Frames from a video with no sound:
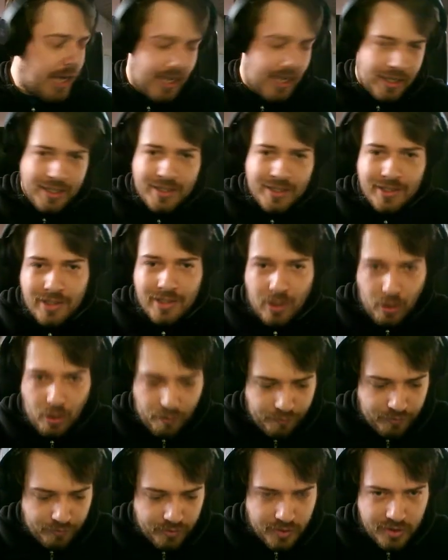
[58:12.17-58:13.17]
A list
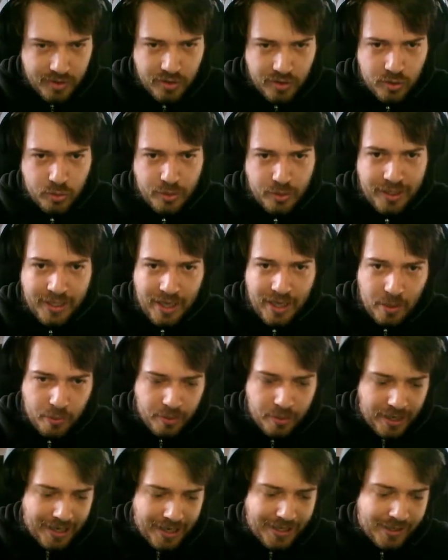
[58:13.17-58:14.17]
of string
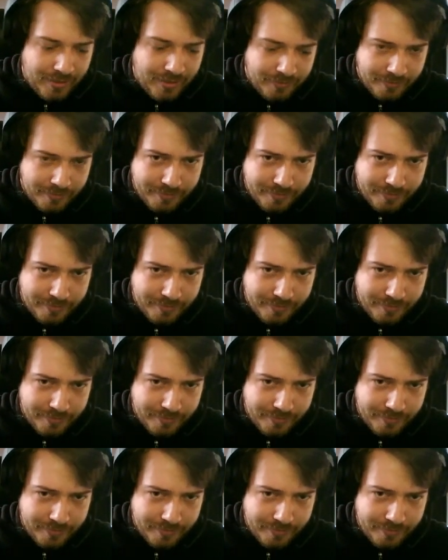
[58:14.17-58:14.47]
array.